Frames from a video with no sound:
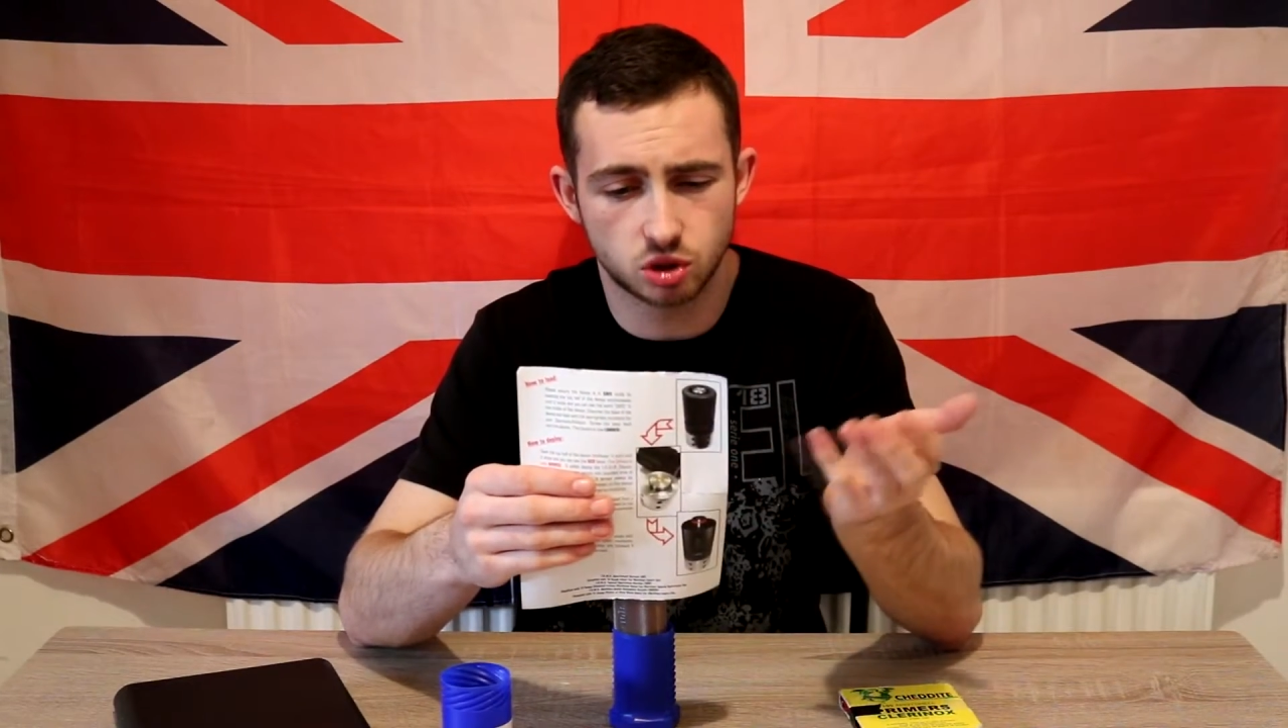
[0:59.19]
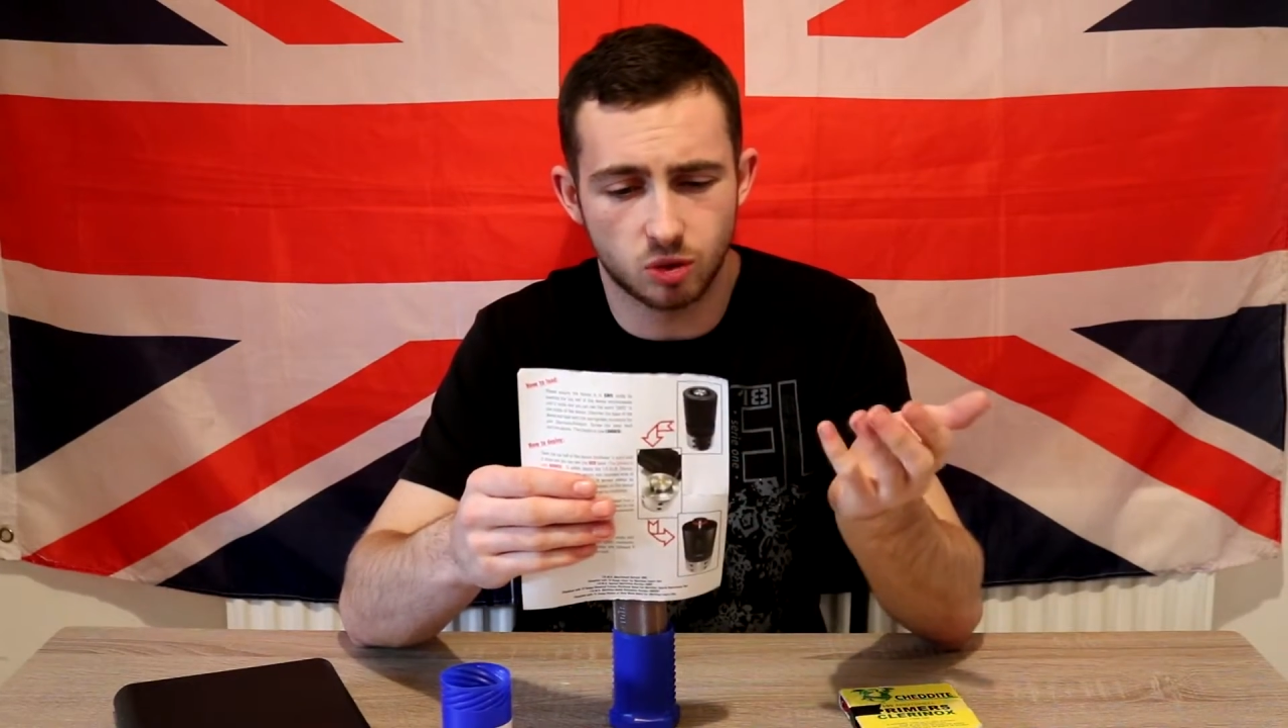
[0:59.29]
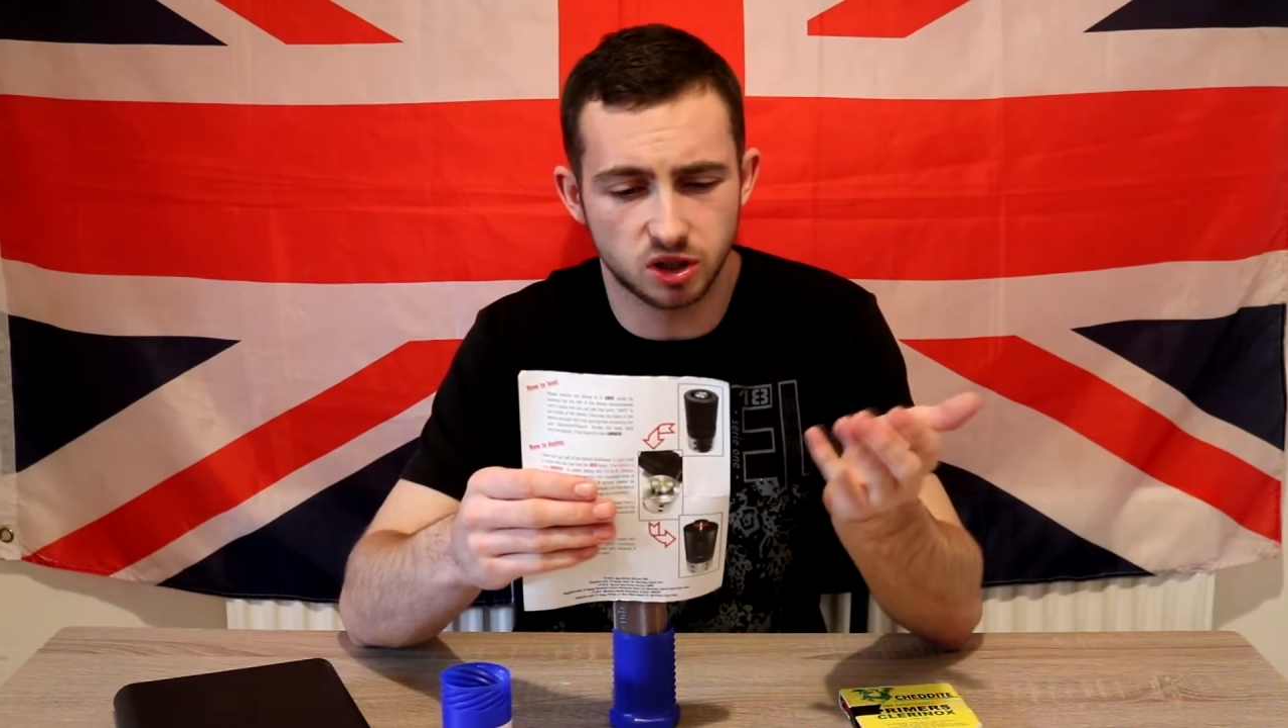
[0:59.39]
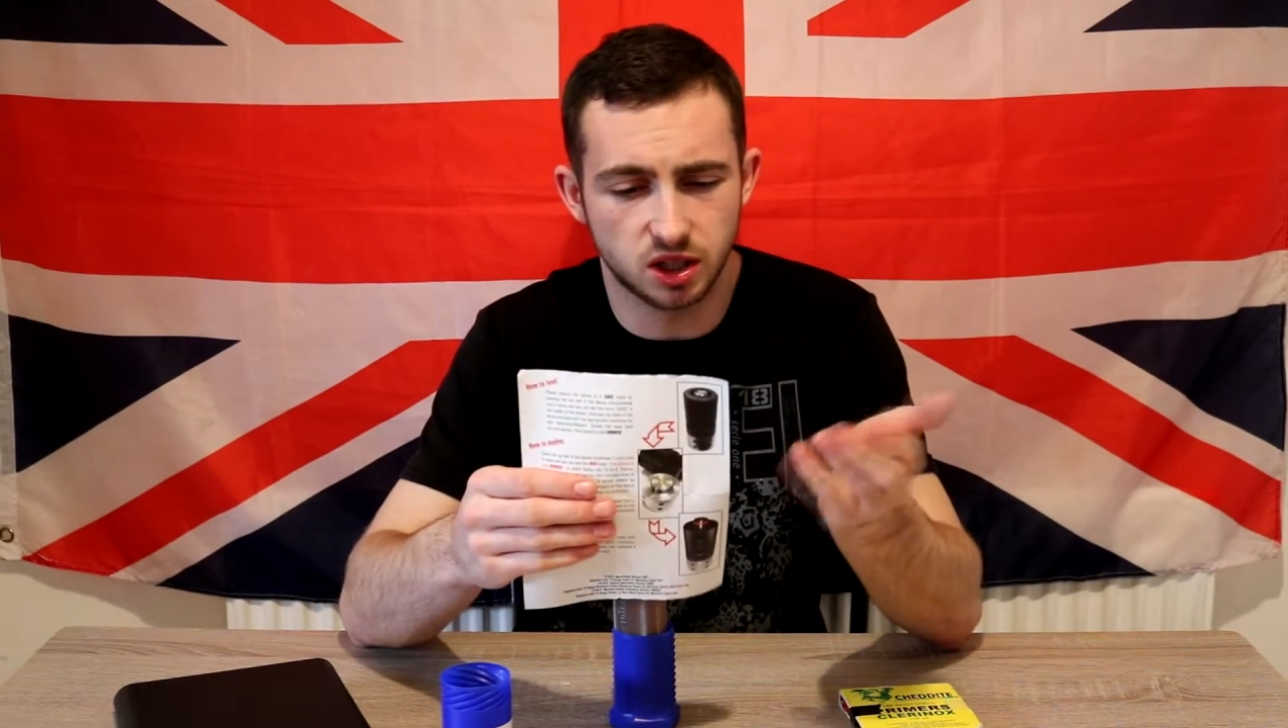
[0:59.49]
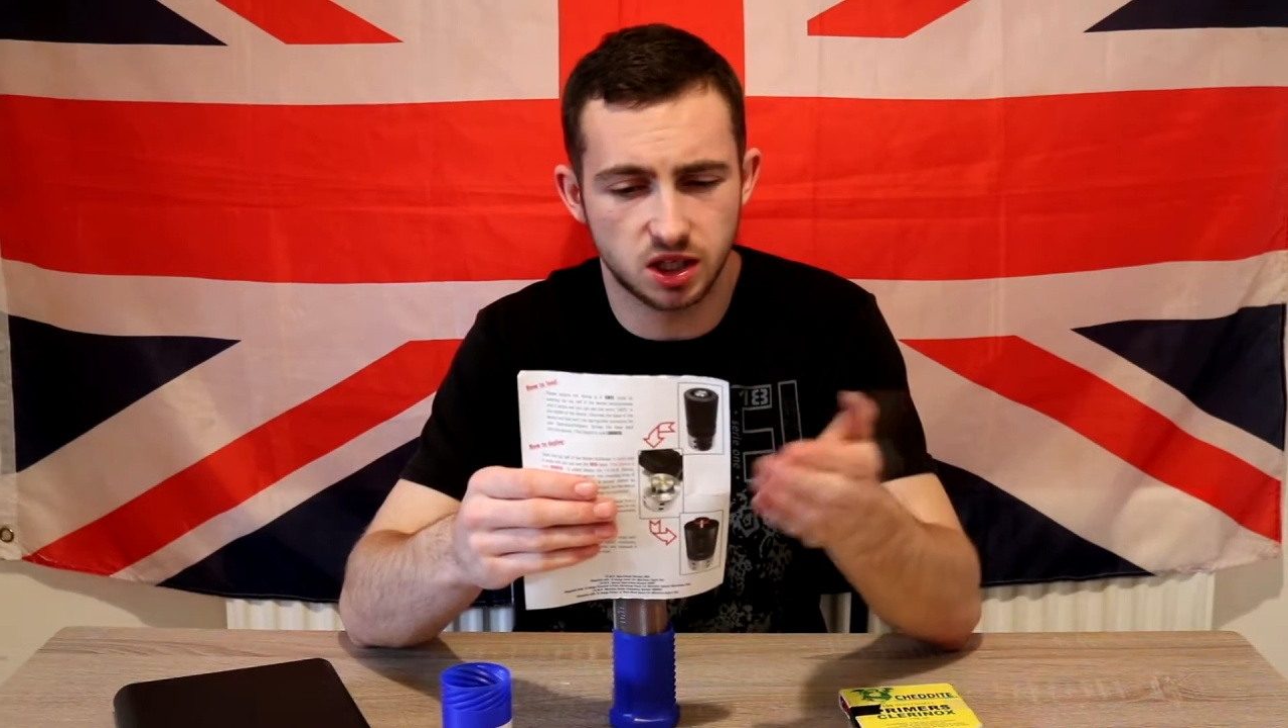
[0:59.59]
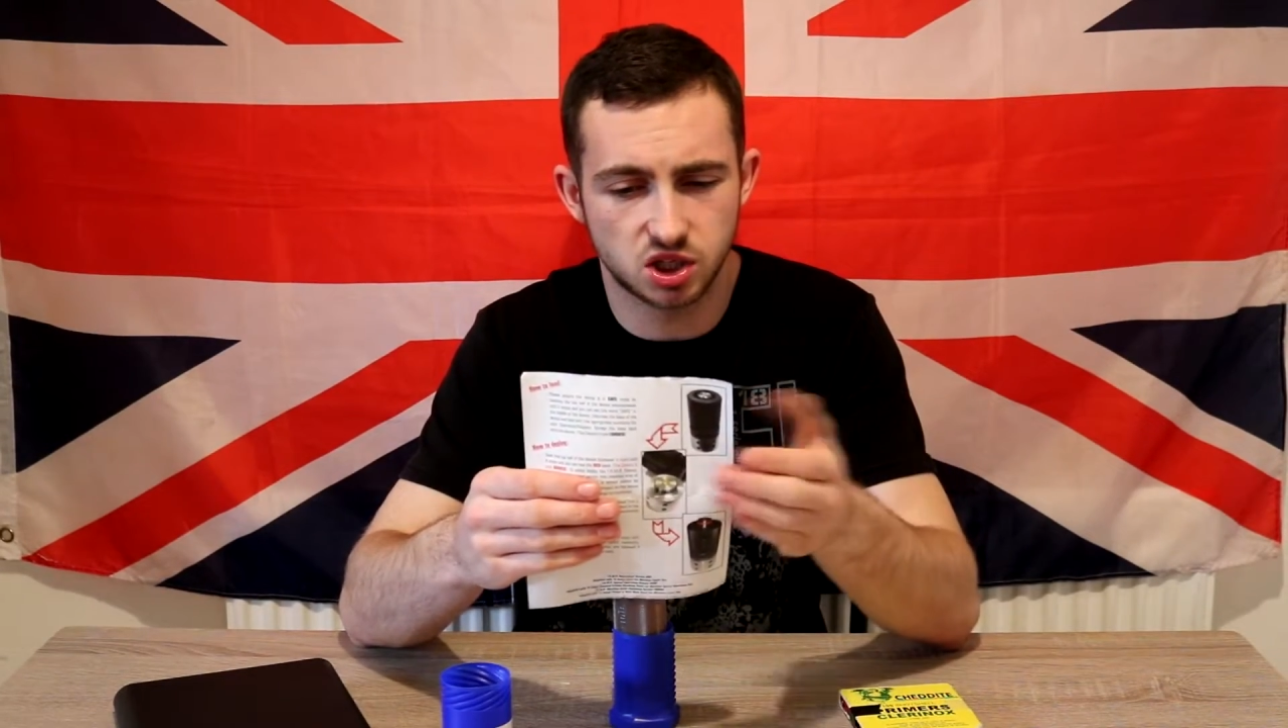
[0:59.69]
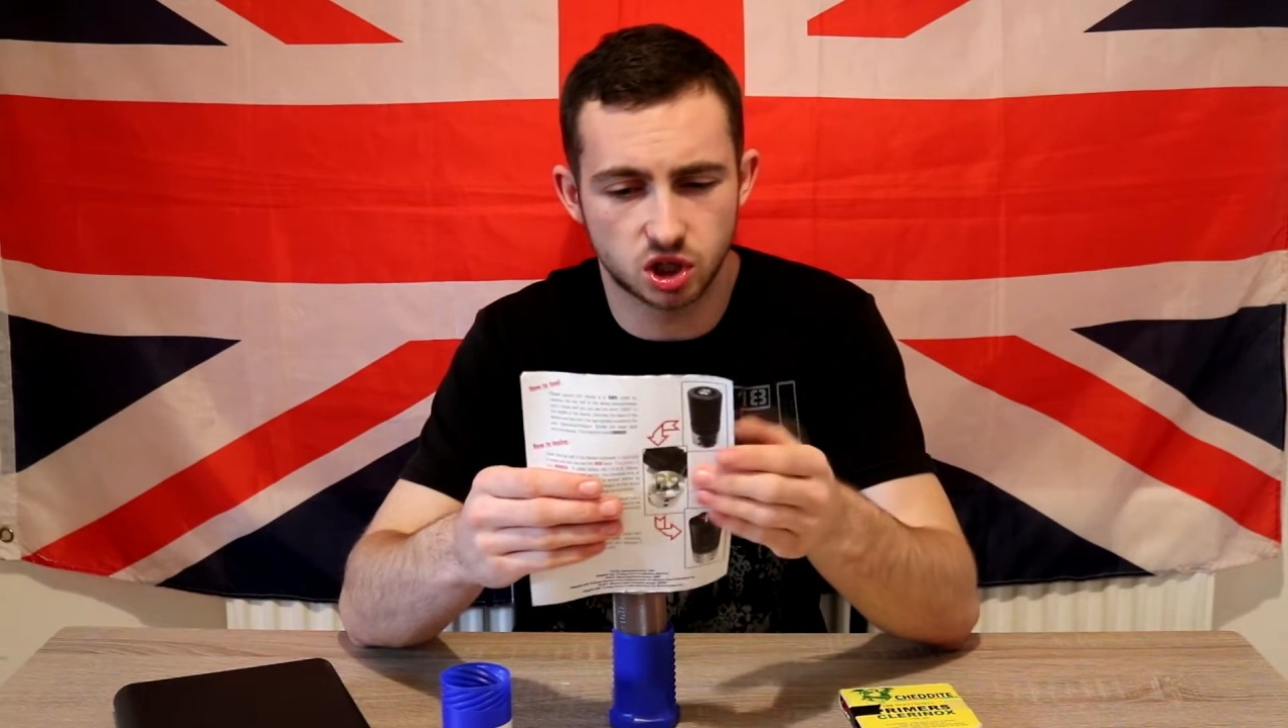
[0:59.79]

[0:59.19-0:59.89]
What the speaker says: of what you need